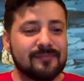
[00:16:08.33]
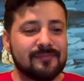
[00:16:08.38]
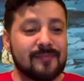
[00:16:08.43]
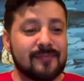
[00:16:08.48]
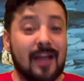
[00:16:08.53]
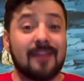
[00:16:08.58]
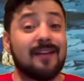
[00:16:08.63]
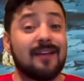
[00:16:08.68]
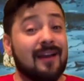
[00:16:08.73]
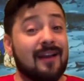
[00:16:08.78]

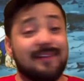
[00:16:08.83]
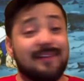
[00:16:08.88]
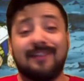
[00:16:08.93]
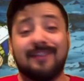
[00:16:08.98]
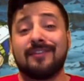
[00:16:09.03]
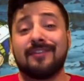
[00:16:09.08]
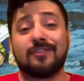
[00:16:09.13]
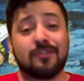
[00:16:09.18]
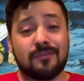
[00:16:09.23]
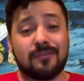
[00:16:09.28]
I'd
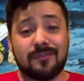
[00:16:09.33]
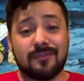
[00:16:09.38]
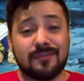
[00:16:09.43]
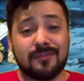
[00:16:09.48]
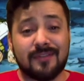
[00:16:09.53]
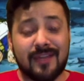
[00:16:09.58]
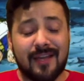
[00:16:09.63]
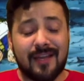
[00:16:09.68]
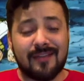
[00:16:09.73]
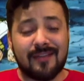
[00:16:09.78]
get your
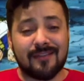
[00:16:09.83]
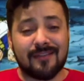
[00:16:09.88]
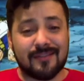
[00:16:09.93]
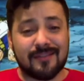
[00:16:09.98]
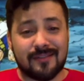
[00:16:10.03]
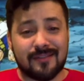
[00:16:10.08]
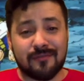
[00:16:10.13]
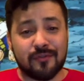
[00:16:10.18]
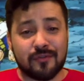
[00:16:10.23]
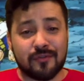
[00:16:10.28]
Endless
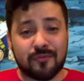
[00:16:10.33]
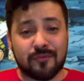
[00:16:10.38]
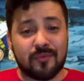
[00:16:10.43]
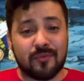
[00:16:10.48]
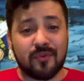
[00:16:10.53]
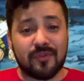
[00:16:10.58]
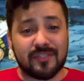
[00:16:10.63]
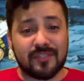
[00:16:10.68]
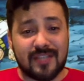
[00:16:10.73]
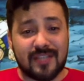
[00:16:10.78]
Evolution
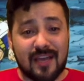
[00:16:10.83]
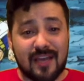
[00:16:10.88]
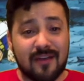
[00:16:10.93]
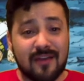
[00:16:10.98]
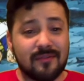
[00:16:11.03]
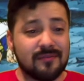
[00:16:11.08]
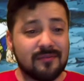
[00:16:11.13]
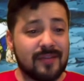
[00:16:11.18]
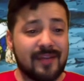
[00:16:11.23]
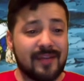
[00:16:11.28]
Brolys
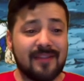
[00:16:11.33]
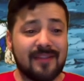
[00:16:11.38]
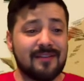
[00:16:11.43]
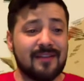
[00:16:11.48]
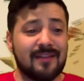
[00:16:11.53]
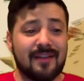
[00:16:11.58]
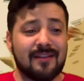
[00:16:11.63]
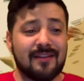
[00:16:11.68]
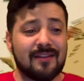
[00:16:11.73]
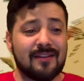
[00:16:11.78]
now.
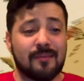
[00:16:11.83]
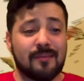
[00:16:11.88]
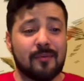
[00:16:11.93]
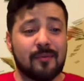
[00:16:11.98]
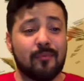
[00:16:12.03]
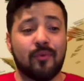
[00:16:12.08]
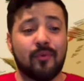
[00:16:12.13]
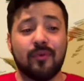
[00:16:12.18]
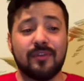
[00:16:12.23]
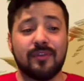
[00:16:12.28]
Any type of
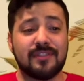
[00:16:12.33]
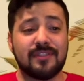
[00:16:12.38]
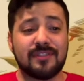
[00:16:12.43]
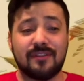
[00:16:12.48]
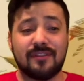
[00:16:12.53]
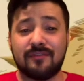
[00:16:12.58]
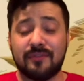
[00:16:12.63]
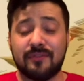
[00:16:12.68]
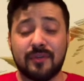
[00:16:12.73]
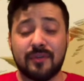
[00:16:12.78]
Broly
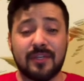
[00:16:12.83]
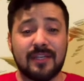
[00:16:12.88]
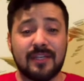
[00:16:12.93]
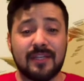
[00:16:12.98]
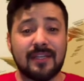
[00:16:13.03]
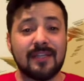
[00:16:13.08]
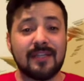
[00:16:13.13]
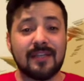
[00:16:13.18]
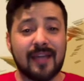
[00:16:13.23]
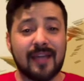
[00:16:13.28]
stuff you can
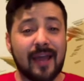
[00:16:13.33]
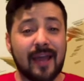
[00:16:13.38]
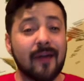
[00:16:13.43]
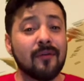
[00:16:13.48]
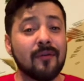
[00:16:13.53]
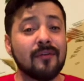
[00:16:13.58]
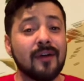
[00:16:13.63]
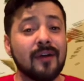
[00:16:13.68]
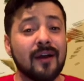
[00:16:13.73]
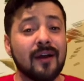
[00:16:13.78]
get
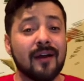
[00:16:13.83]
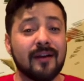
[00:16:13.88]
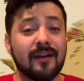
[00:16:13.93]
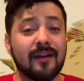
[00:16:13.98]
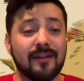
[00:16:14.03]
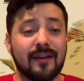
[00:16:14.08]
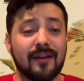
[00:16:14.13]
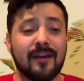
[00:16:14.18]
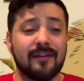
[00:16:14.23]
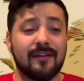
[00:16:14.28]
now,
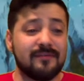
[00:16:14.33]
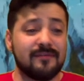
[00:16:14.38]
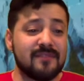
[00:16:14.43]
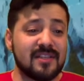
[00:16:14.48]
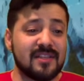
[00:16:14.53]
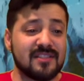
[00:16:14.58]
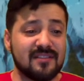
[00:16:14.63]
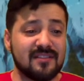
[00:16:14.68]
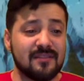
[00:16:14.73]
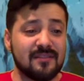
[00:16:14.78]
I'd
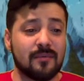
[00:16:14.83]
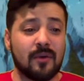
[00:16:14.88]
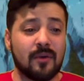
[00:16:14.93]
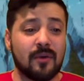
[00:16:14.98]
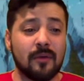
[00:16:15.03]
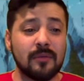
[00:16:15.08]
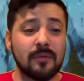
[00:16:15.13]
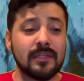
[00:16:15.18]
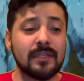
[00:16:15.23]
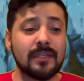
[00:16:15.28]
invest in it
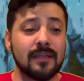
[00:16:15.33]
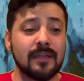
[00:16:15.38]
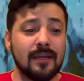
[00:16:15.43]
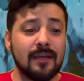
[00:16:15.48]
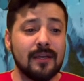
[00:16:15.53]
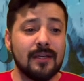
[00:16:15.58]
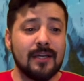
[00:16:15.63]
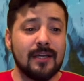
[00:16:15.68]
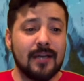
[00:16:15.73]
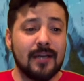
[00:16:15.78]
probably.
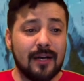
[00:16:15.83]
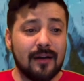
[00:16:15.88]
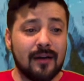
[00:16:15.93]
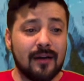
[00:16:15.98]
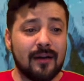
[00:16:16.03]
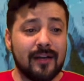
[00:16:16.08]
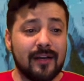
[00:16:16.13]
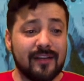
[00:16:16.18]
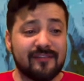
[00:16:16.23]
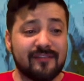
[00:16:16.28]

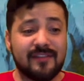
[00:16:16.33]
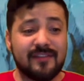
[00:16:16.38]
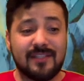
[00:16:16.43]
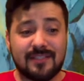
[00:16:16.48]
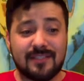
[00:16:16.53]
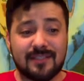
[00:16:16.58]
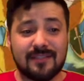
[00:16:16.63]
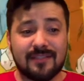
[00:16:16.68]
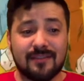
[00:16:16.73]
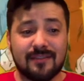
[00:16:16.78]
If
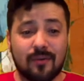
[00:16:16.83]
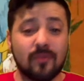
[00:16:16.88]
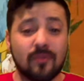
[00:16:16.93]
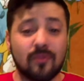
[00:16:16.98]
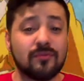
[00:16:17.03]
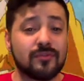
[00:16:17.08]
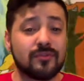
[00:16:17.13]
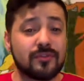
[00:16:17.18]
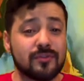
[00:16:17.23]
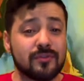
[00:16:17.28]
this
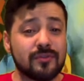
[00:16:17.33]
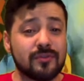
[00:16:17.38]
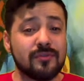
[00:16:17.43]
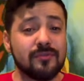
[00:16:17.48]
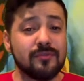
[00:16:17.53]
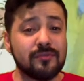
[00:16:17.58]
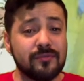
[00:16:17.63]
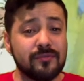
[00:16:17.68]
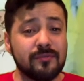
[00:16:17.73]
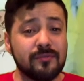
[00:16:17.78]
holds
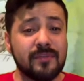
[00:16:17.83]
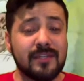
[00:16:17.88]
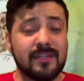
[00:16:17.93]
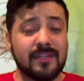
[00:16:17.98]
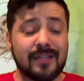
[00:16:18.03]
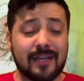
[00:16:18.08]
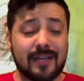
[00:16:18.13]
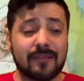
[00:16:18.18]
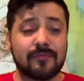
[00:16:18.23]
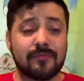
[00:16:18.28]
true to be
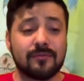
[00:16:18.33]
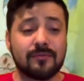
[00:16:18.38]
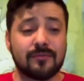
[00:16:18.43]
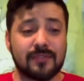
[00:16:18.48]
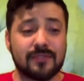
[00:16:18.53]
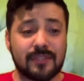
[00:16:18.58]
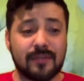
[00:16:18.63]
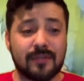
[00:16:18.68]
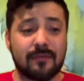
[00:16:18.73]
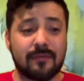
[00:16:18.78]
an actual
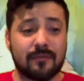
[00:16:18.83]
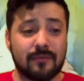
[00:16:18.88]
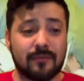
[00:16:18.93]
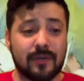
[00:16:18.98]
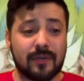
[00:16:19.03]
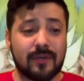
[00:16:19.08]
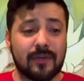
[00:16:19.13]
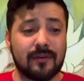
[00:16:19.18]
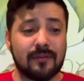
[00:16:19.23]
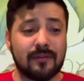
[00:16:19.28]
secret
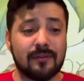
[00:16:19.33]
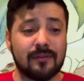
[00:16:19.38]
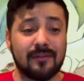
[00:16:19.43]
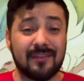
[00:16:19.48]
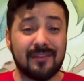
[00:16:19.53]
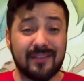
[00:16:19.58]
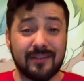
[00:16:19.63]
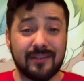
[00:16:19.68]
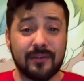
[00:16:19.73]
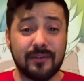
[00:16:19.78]
rare
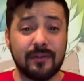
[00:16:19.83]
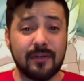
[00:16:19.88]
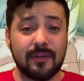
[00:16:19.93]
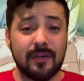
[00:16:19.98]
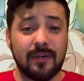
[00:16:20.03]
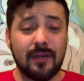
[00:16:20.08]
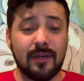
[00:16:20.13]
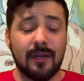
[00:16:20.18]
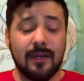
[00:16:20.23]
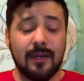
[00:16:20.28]
leader
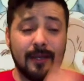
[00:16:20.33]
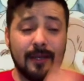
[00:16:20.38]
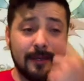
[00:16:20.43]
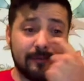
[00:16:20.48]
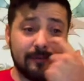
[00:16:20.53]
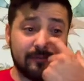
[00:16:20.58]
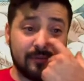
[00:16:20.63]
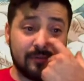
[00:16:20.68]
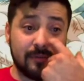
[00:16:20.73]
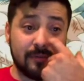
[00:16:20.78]

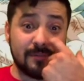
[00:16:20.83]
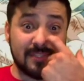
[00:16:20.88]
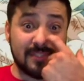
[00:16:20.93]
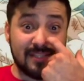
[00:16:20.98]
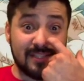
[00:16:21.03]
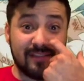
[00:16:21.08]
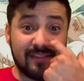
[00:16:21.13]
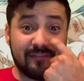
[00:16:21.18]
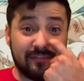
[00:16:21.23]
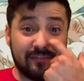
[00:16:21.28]
from
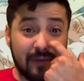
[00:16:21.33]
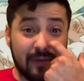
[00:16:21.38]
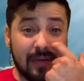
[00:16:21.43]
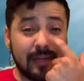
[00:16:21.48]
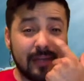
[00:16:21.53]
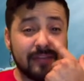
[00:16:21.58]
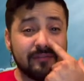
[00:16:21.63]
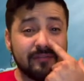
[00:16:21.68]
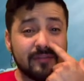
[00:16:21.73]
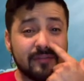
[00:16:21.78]
set
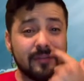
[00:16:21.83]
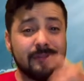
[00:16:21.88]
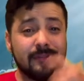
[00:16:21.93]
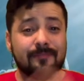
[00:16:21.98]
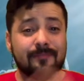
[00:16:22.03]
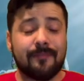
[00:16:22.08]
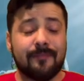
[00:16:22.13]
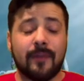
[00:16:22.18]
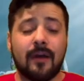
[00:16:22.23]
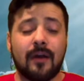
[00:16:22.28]
5,
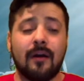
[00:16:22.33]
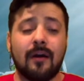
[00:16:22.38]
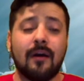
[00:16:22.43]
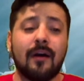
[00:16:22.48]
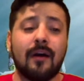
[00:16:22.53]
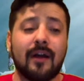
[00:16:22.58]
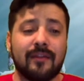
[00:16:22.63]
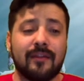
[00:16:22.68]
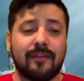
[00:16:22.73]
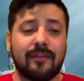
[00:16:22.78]

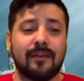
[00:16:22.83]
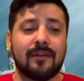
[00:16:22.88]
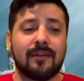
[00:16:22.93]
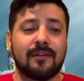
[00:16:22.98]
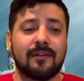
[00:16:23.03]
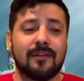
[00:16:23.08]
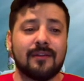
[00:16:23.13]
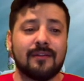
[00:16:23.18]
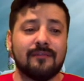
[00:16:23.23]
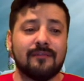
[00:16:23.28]
I think
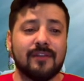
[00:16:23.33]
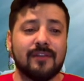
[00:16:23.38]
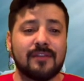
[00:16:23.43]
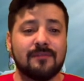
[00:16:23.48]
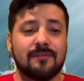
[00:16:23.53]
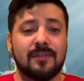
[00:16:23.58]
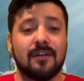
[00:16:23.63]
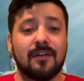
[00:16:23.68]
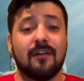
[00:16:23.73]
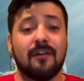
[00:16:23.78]
the
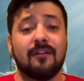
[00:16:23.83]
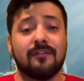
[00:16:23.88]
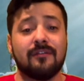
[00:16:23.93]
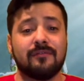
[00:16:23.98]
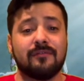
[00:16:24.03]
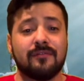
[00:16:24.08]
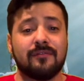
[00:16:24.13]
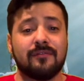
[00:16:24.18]
investment of